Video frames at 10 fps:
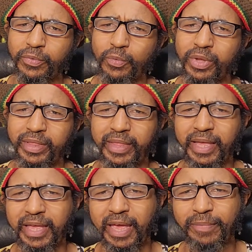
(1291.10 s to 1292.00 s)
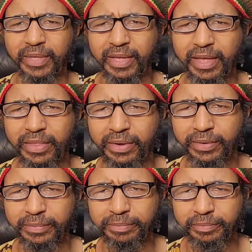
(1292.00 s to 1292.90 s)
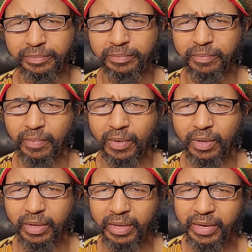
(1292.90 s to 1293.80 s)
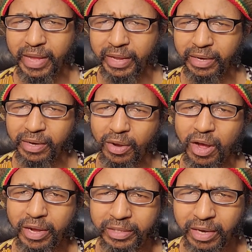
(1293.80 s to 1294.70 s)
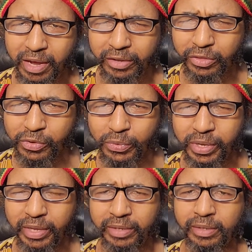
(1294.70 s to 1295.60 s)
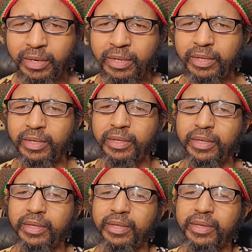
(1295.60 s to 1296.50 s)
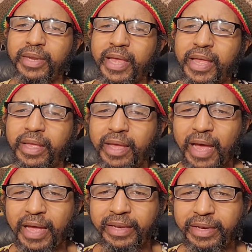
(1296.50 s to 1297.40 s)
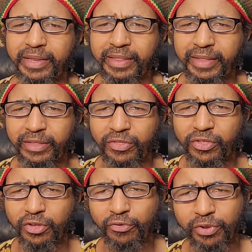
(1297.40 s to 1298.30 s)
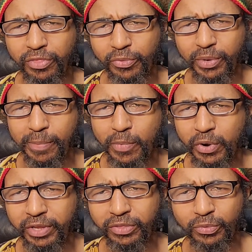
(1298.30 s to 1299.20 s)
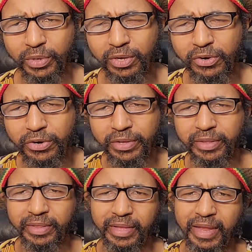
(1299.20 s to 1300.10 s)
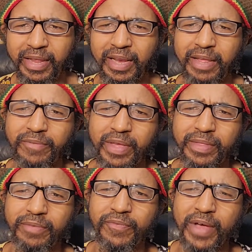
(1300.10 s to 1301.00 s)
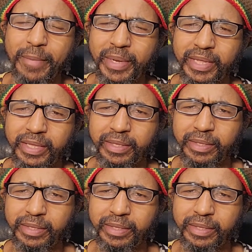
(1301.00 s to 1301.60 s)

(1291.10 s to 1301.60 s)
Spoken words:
Once they came together in that Orthodox union, they had 6 children, 3 boys, 3 girls, and they lived as a family,